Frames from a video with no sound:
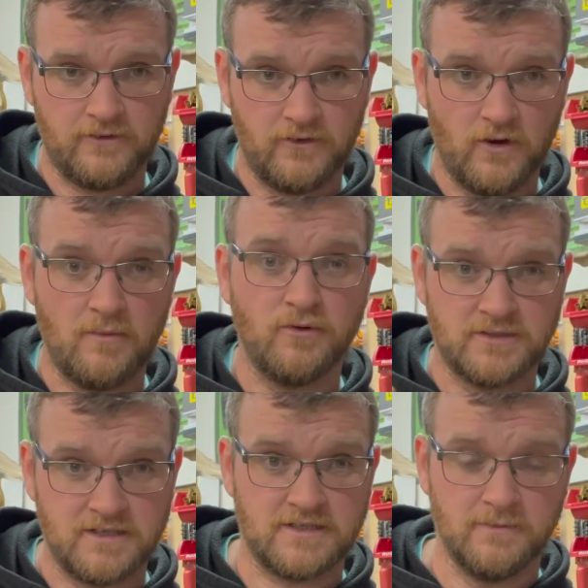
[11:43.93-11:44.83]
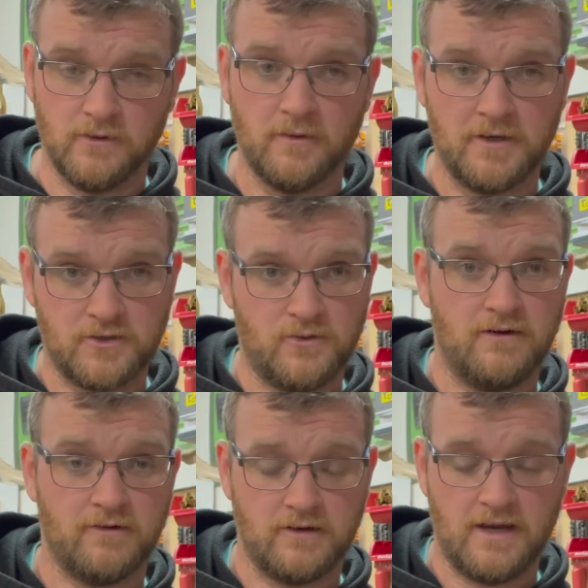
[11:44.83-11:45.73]
So 9.6 mil got me to
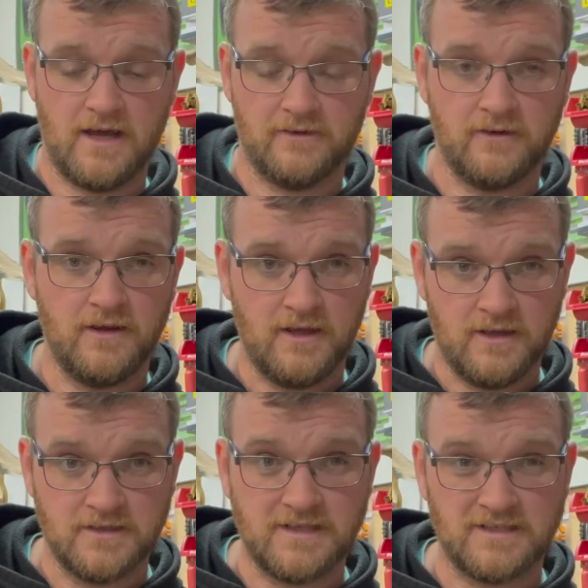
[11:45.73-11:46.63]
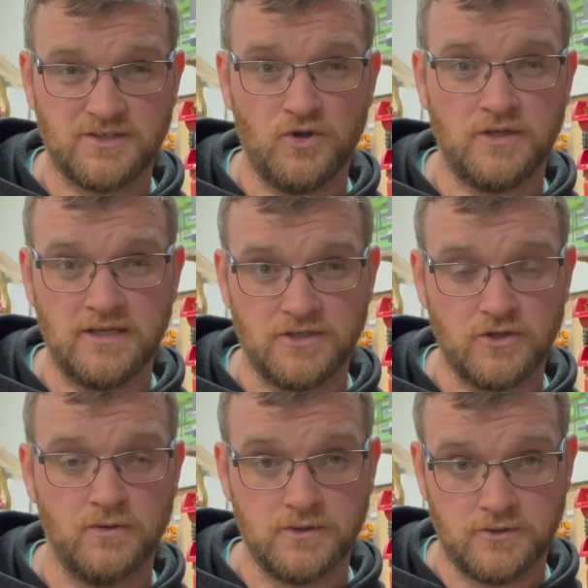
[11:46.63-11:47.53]
1200 yards. This has
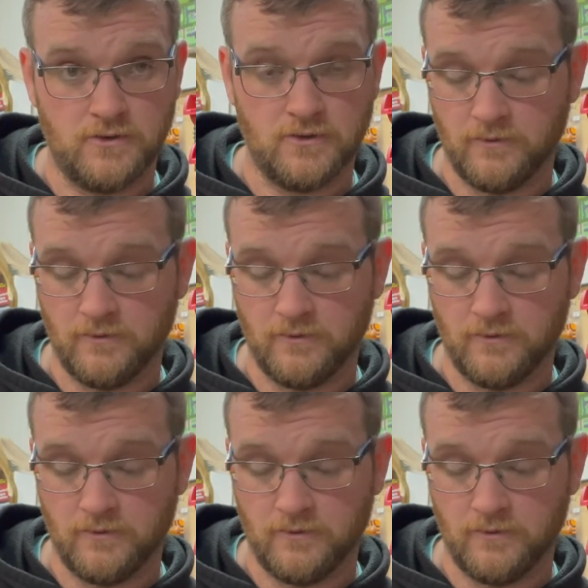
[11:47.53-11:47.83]
32 internal.